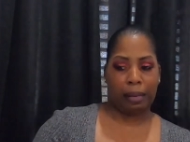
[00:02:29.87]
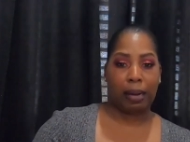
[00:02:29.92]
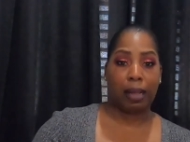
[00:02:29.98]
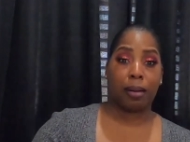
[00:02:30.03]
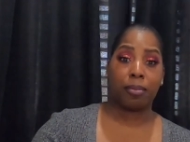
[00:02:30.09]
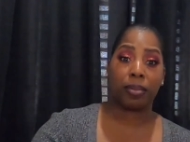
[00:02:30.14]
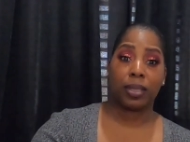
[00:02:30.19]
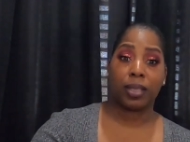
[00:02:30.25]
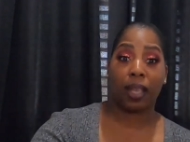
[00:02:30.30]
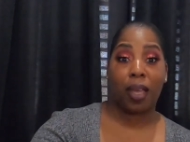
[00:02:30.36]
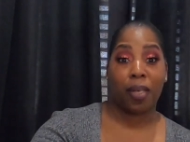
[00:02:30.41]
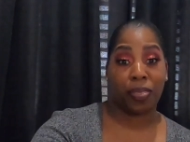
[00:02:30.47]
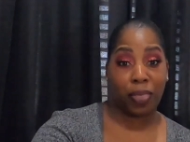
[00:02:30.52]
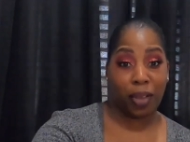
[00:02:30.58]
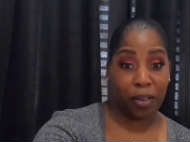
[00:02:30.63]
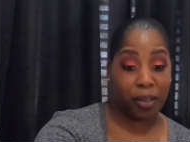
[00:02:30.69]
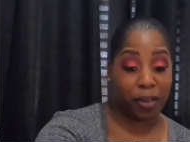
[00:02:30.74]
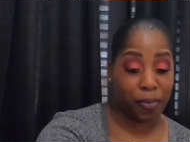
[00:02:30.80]
That was
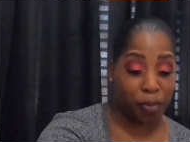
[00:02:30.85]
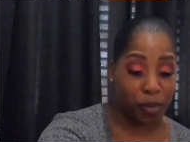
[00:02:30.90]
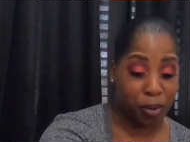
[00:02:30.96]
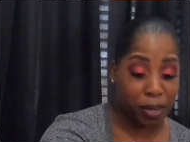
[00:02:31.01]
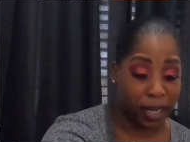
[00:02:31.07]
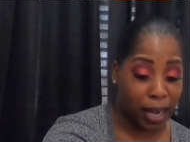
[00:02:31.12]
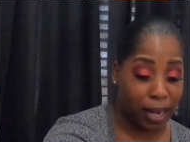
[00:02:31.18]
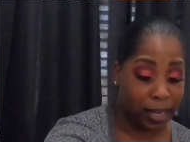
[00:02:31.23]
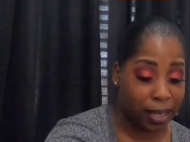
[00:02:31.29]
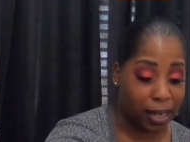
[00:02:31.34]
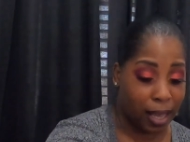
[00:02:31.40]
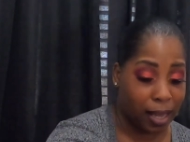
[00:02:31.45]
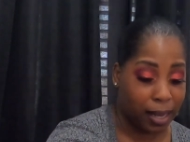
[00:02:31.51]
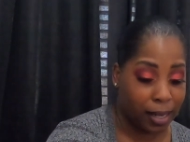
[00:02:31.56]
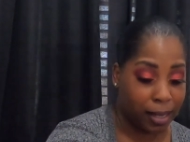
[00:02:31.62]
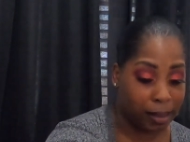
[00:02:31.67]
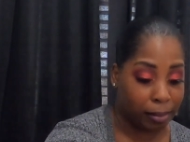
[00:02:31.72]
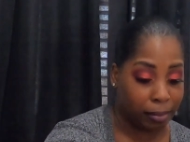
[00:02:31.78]

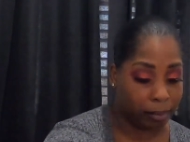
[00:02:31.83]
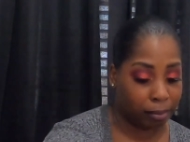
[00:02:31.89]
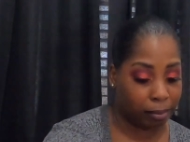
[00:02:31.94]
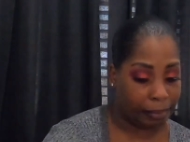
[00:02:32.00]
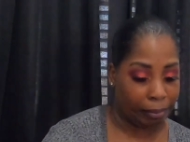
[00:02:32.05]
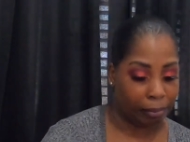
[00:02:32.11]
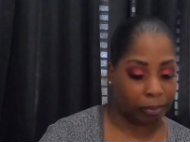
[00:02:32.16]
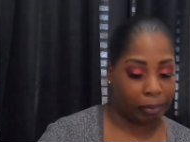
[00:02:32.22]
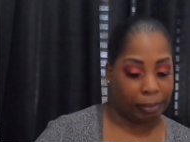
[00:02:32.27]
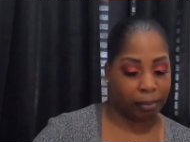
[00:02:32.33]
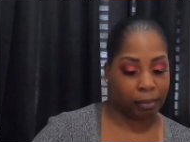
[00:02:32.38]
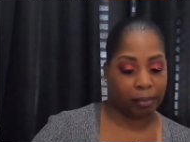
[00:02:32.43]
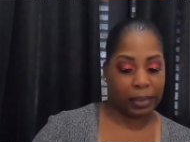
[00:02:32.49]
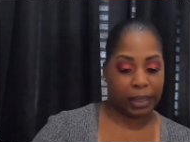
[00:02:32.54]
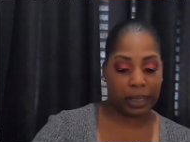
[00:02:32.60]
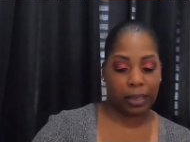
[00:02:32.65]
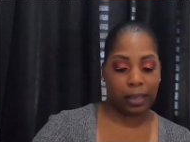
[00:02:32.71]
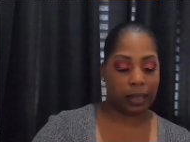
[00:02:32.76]
$34.99.
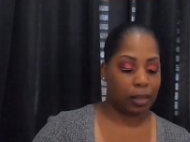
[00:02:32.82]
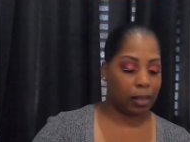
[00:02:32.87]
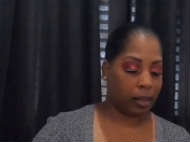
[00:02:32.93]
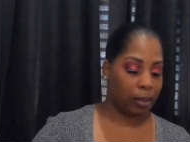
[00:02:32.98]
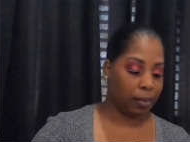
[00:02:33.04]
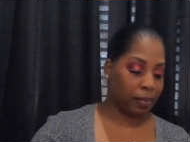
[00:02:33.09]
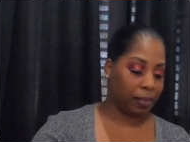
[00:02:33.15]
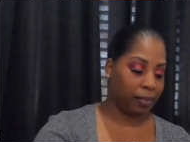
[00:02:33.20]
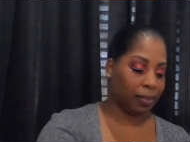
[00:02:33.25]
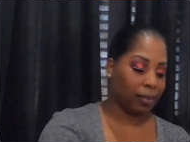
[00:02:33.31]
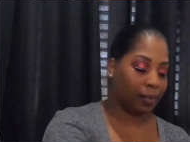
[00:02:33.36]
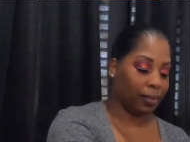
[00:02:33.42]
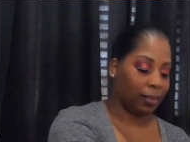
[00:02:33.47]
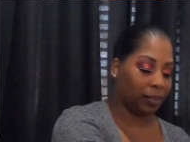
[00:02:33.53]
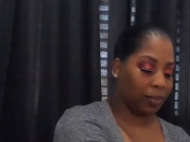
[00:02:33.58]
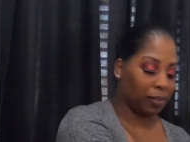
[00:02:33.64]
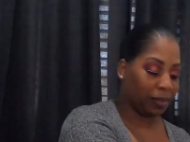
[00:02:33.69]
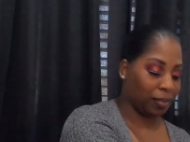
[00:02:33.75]
Yeesh.
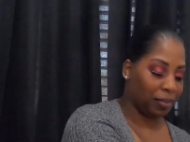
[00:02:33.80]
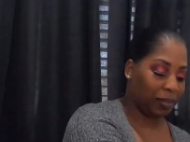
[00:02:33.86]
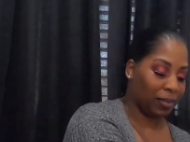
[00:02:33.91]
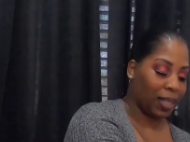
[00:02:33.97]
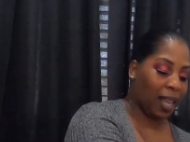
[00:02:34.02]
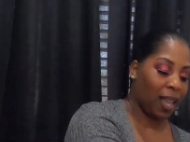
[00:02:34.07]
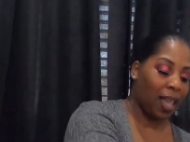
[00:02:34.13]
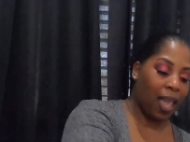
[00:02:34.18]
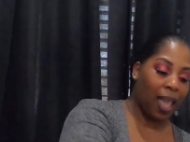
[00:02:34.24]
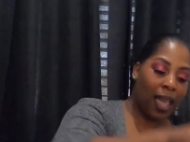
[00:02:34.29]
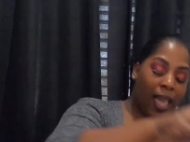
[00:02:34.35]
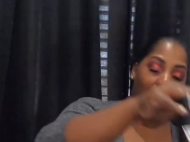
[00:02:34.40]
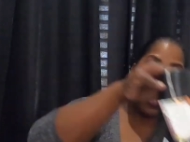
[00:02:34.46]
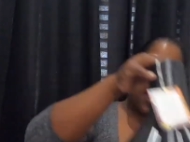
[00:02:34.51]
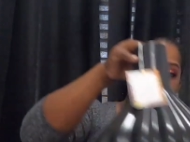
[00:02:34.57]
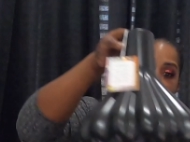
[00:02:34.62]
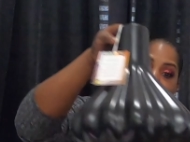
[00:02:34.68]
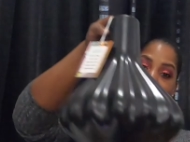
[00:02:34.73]

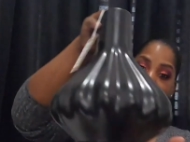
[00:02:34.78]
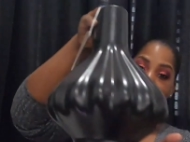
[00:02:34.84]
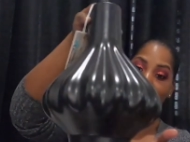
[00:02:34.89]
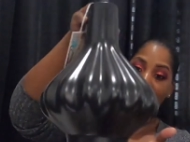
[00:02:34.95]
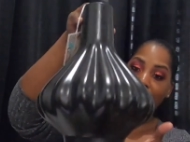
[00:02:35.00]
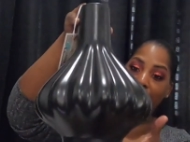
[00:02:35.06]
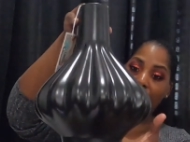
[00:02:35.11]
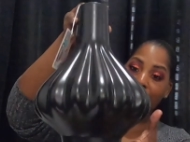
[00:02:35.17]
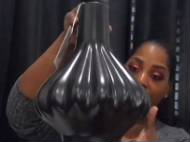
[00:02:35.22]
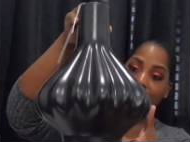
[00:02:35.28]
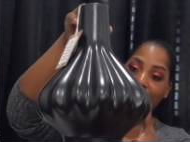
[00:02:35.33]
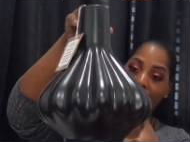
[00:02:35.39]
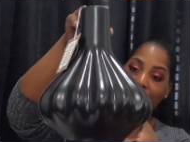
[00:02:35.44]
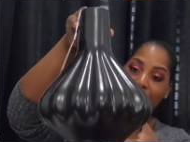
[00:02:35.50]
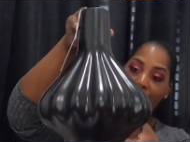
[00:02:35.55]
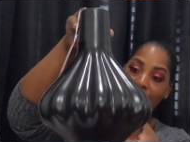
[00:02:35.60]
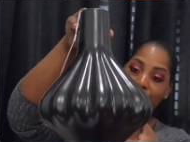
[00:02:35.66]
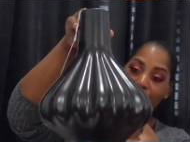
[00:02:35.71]
And then I like
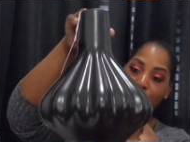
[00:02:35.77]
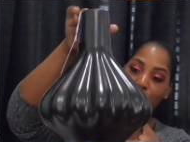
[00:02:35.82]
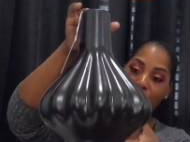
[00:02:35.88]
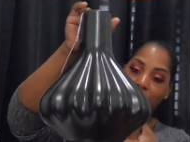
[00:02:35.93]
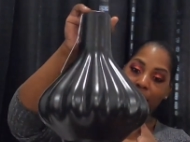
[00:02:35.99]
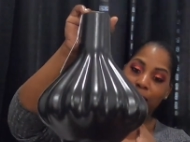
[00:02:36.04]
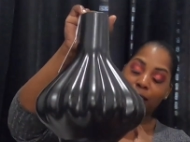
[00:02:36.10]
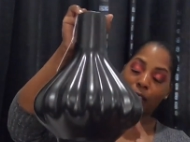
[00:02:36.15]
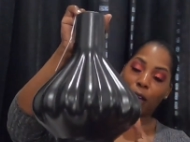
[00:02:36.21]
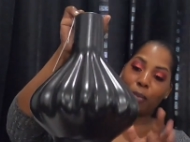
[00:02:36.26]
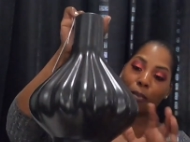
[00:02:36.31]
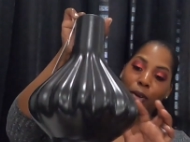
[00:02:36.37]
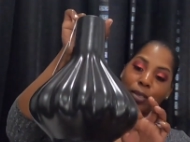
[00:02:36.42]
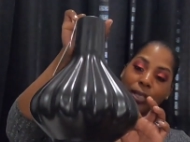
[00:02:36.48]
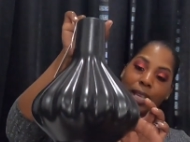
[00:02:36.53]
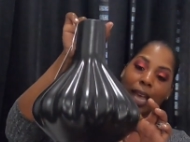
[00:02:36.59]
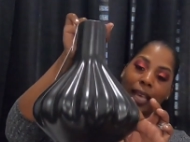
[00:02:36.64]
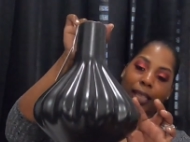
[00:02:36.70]
this one. It's
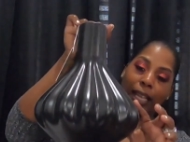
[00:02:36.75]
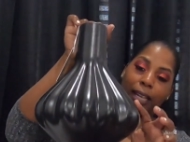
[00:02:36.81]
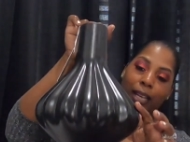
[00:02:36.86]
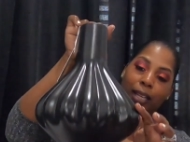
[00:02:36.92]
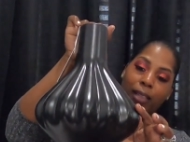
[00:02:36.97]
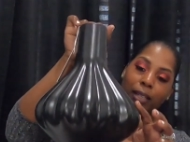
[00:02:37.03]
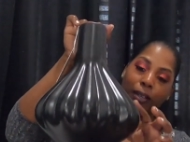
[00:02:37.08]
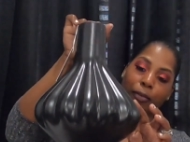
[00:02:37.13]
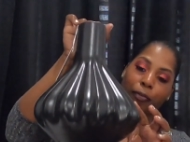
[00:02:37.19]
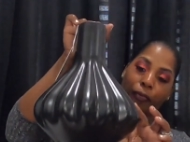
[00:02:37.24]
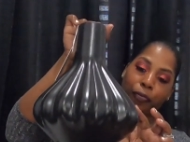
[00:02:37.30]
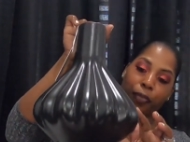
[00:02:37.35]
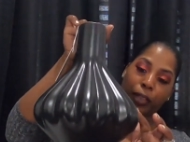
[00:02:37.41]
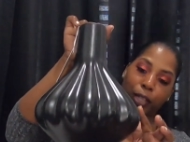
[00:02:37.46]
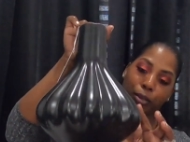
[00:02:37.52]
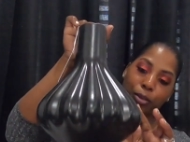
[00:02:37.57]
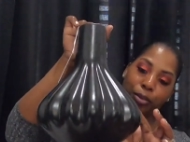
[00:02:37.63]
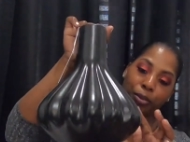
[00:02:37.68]
almost got like a little
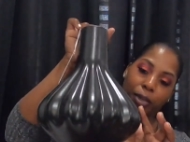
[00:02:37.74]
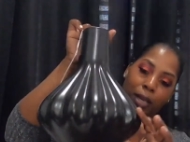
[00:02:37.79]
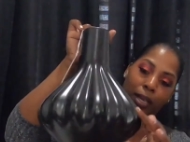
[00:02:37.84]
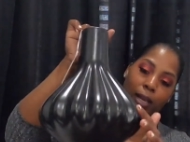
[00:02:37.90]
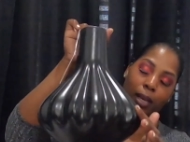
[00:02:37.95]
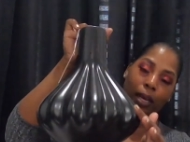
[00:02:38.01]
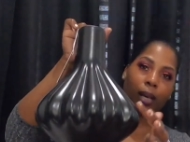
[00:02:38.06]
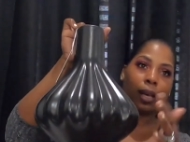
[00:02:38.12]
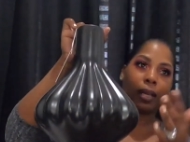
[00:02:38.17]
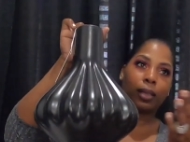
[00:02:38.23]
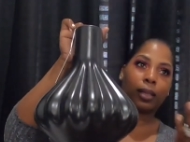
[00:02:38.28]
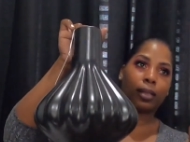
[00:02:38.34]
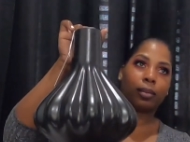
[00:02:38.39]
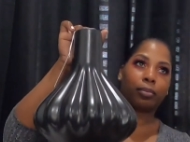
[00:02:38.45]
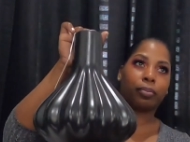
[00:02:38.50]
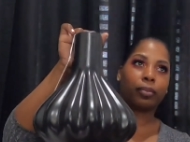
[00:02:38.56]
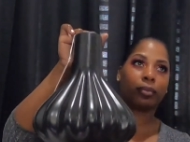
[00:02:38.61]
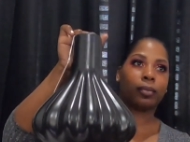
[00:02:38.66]
flute,
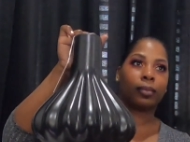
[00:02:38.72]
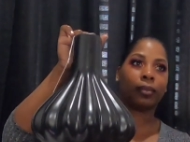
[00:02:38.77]
the